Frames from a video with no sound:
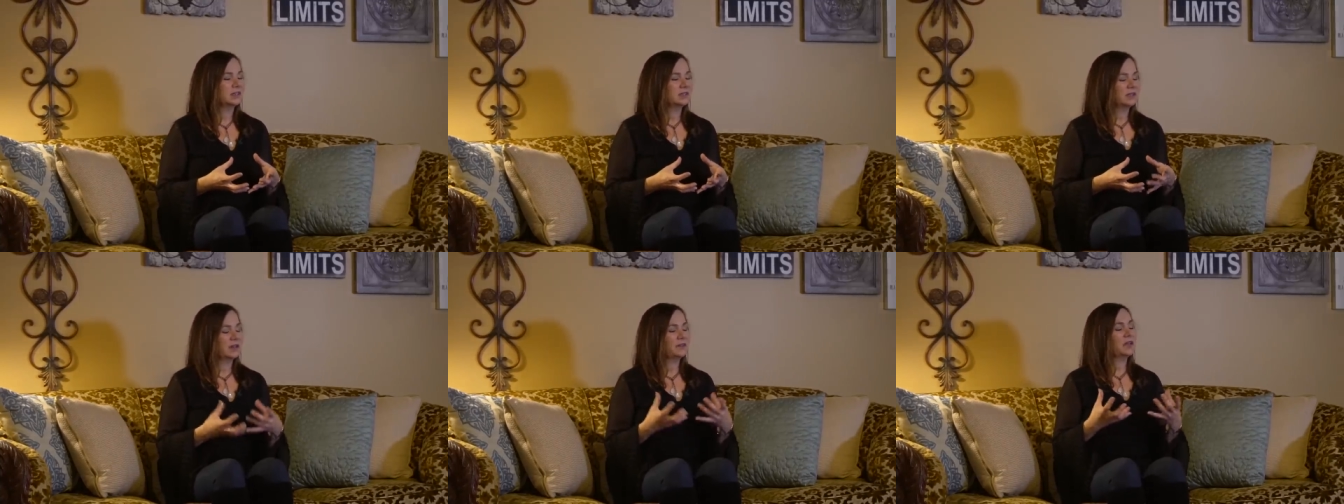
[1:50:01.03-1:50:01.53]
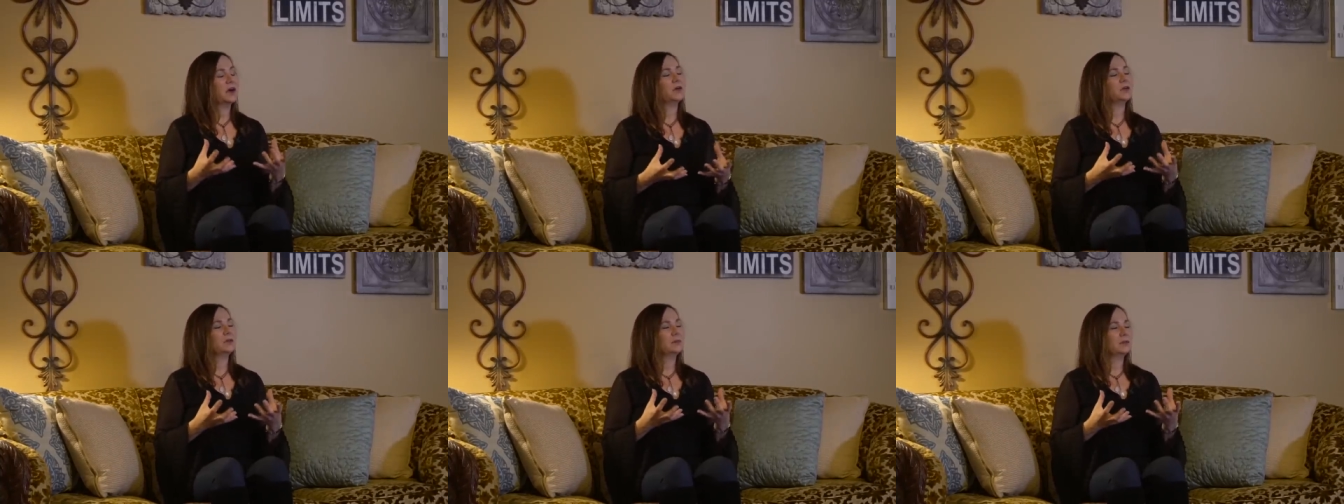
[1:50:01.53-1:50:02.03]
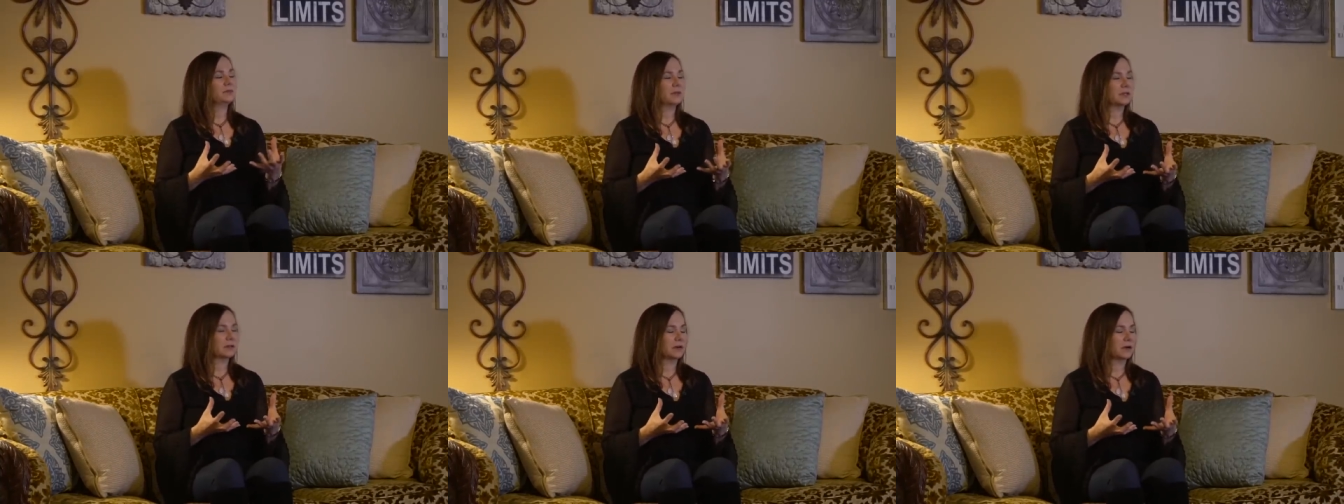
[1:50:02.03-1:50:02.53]
And the Om of
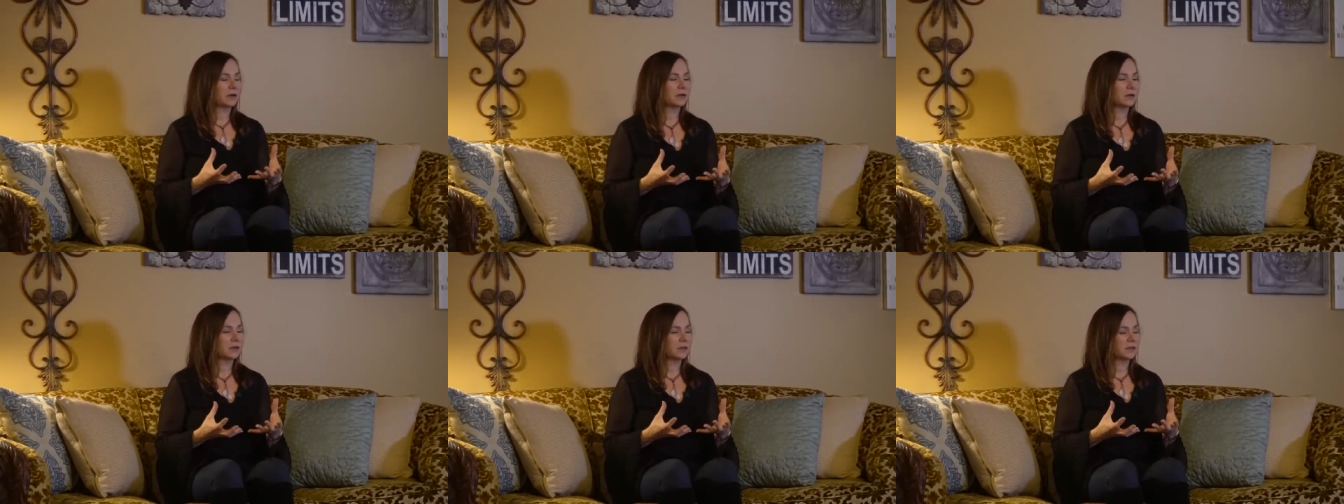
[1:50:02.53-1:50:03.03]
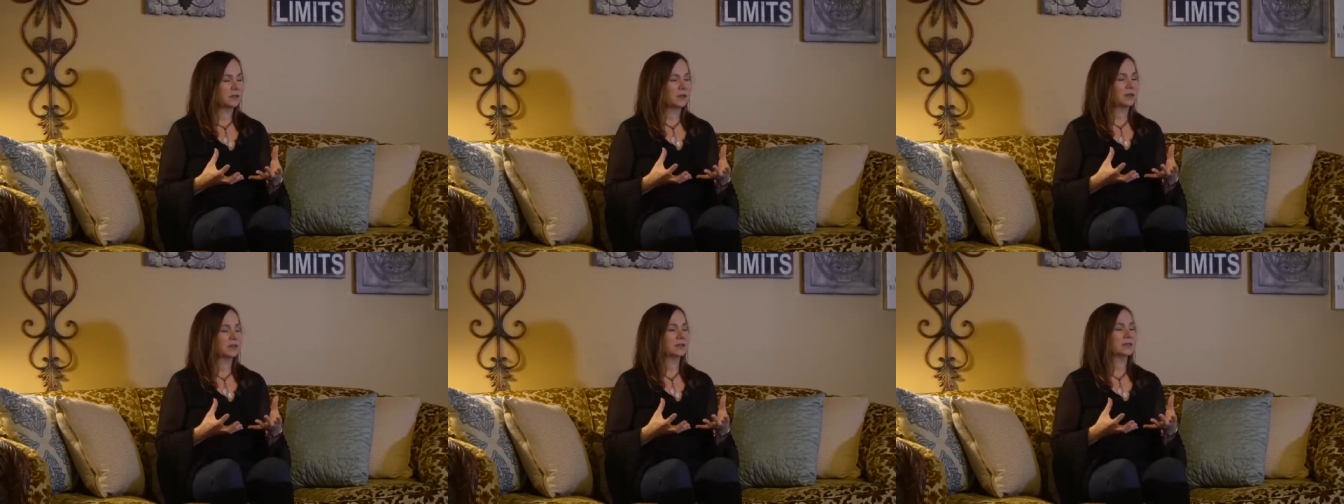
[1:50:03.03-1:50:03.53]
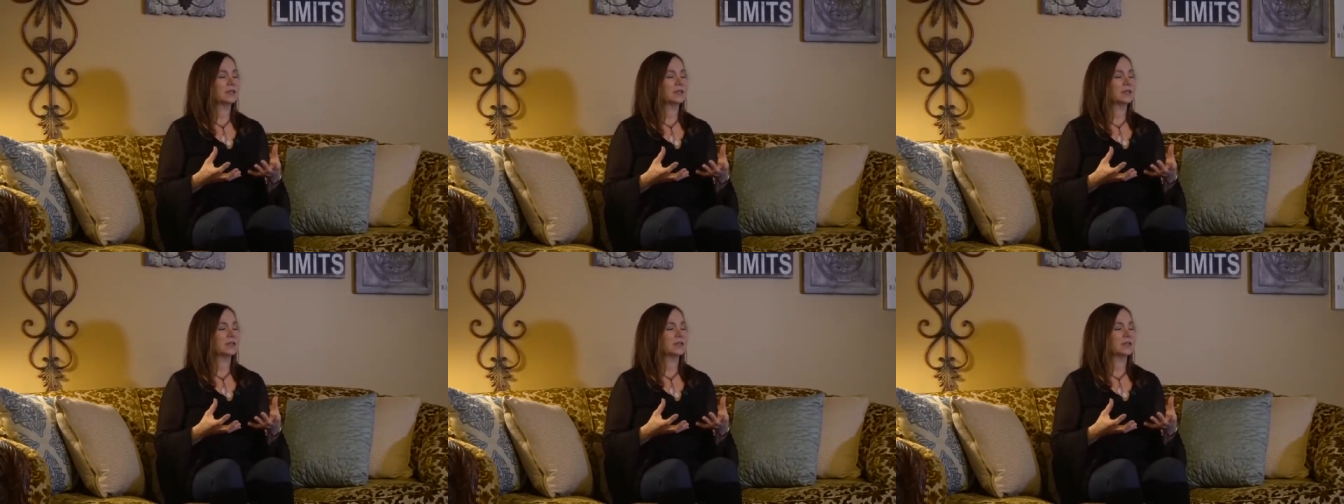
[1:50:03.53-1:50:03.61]
Mother Earth is